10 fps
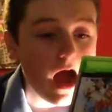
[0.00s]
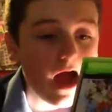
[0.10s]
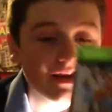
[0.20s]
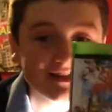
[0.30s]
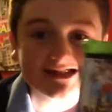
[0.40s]

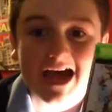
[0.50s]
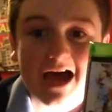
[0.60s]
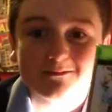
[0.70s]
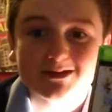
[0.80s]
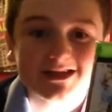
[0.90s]
and it's
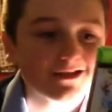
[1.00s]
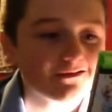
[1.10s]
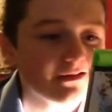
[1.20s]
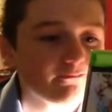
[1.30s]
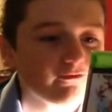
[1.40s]

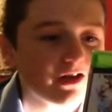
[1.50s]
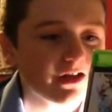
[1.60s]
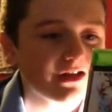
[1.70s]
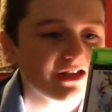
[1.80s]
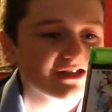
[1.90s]
absolutely
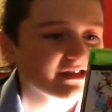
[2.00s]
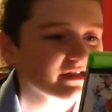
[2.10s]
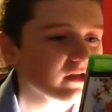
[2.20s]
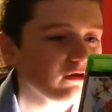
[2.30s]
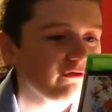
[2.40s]
brilliant. It's
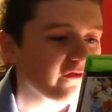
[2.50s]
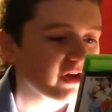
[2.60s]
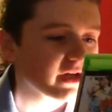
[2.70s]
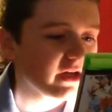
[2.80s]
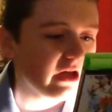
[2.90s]
so
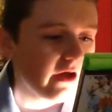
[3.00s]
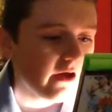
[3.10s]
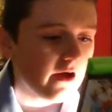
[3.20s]
funny.